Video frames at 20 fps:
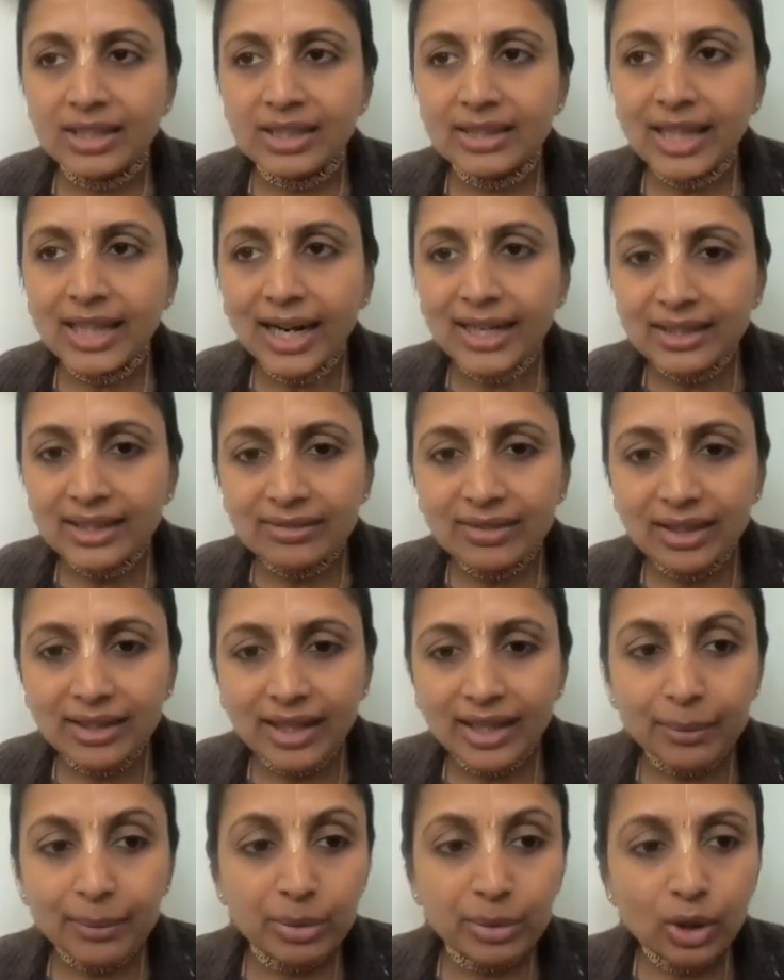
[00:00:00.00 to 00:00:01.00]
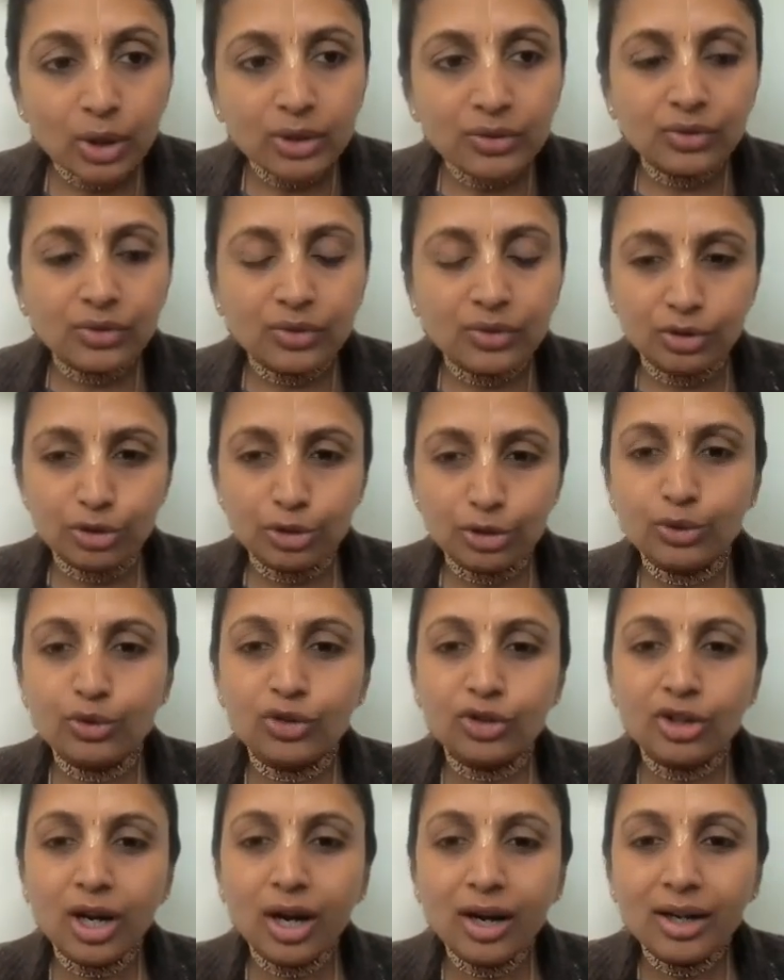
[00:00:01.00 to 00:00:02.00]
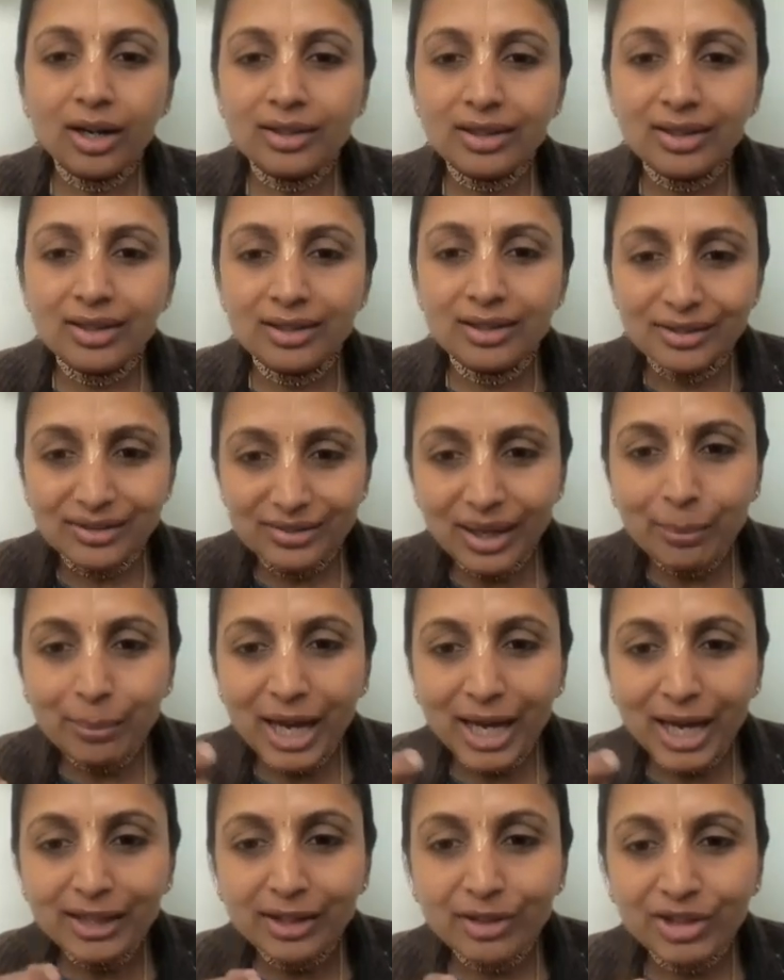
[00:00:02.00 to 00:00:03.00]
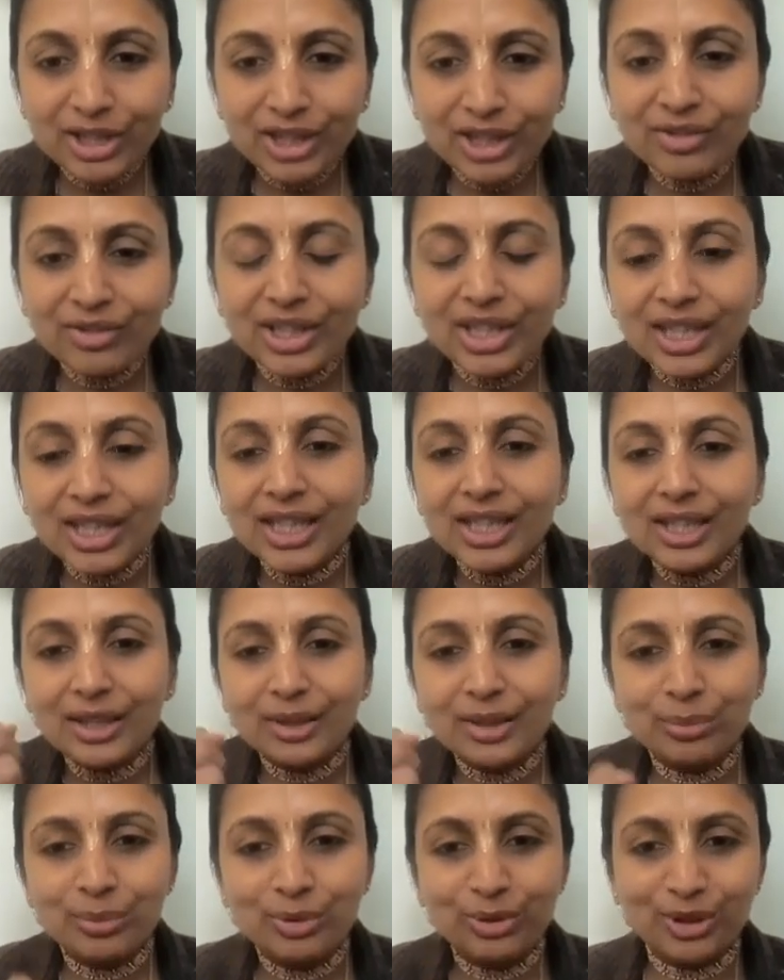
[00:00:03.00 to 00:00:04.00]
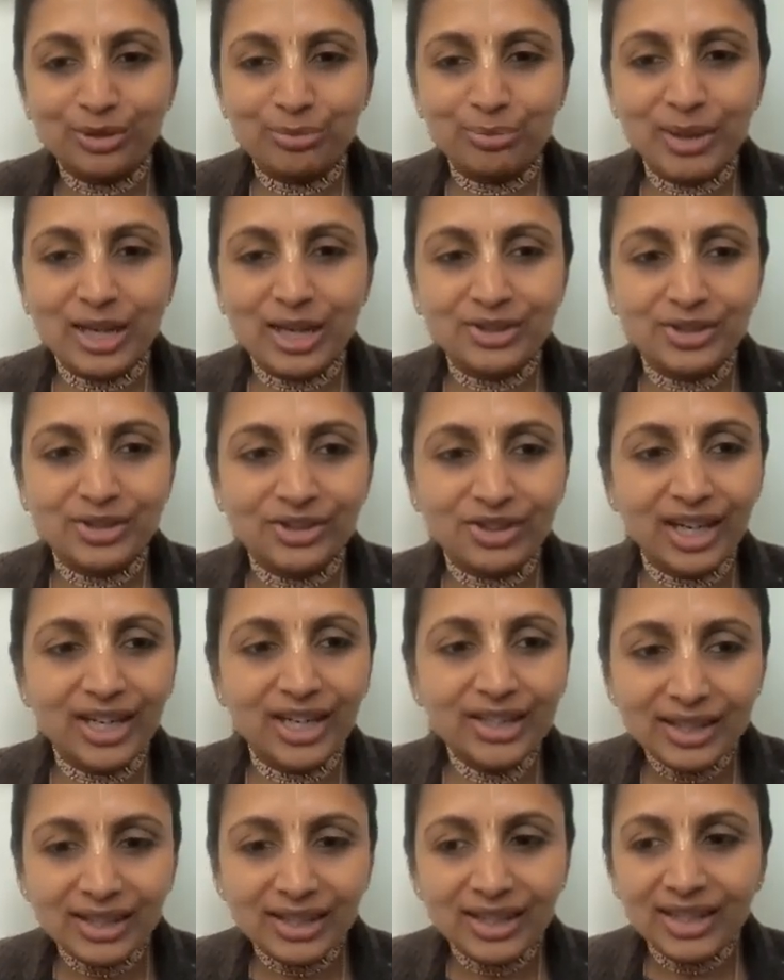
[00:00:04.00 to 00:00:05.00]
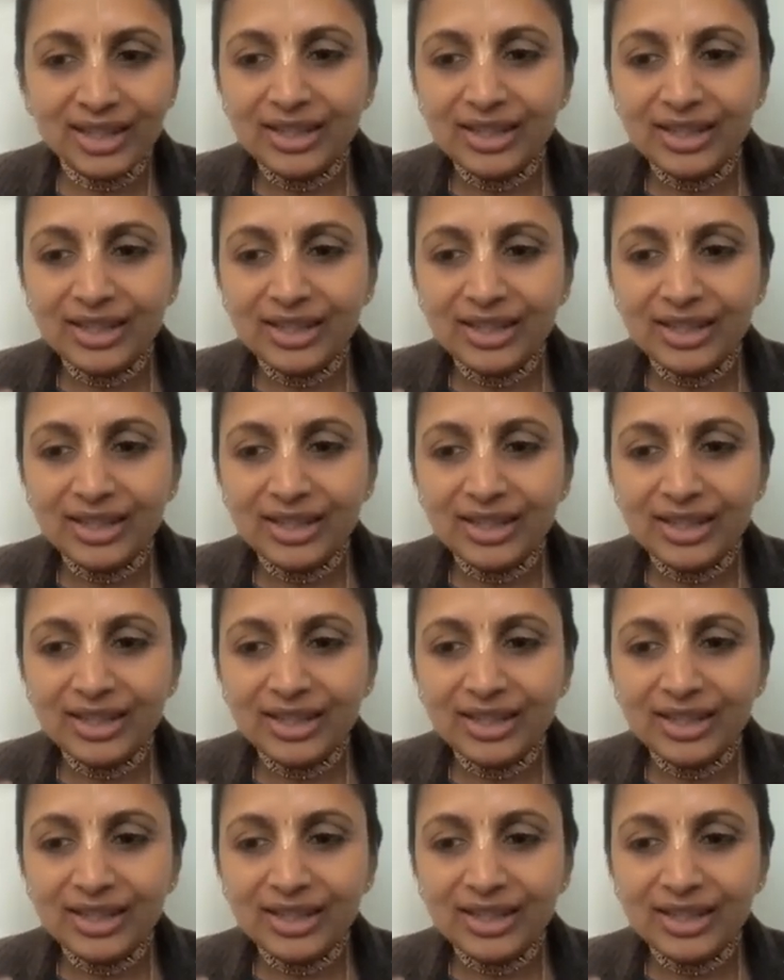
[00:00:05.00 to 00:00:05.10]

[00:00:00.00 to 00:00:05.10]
that is the time, because to start some activity, we need a mode of passion, right?